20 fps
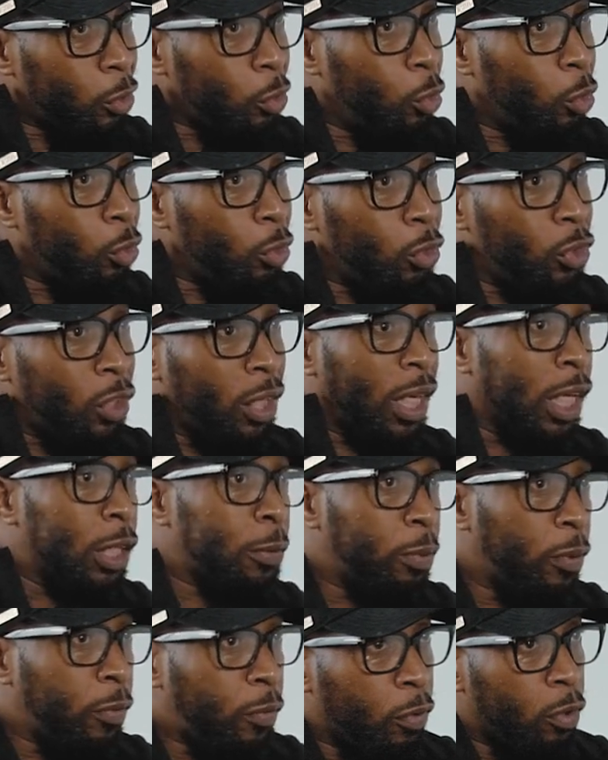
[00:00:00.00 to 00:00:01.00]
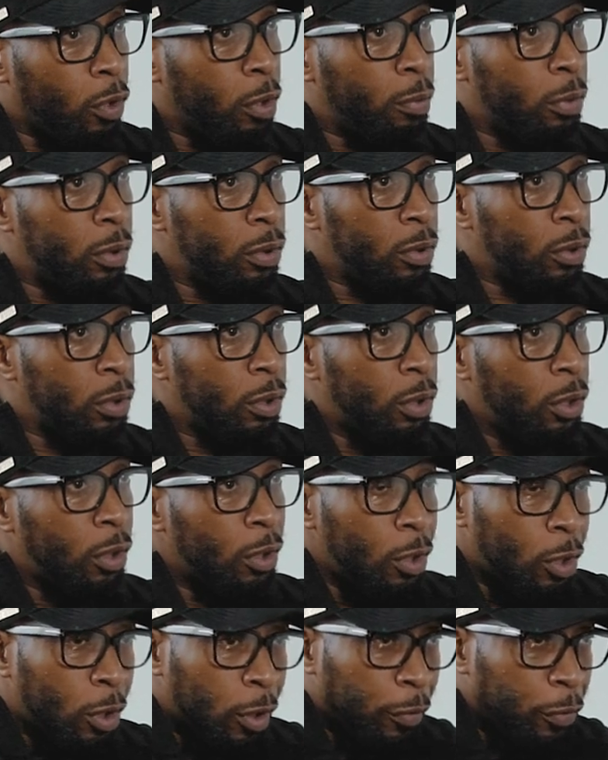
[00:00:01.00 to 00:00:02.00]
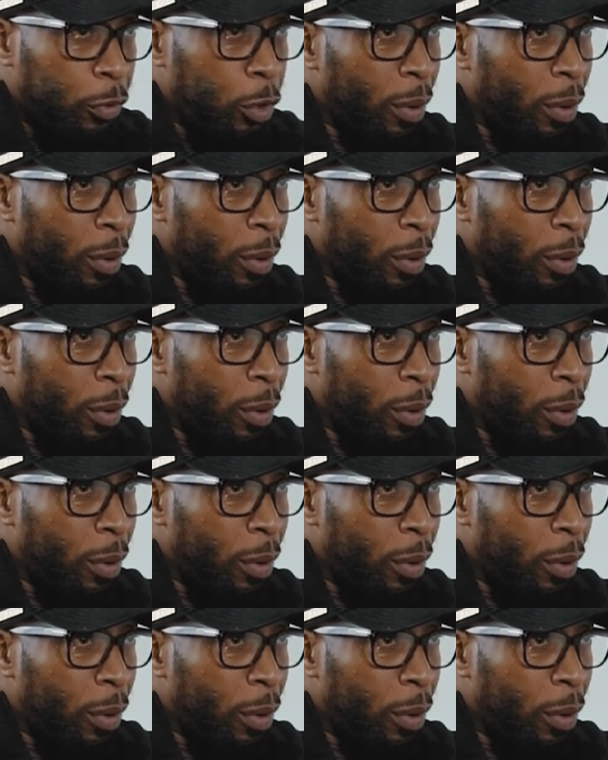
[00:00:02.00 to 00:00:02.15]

as good as your last performance. If